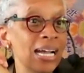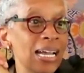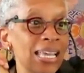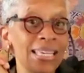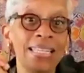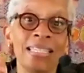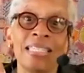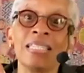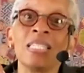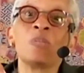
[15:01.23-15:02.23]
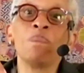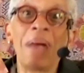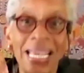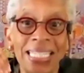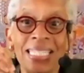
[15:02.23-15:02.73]
it is the
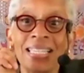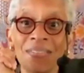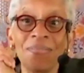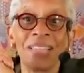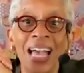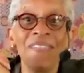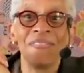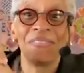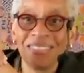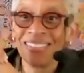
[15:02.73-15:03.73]
spice of life.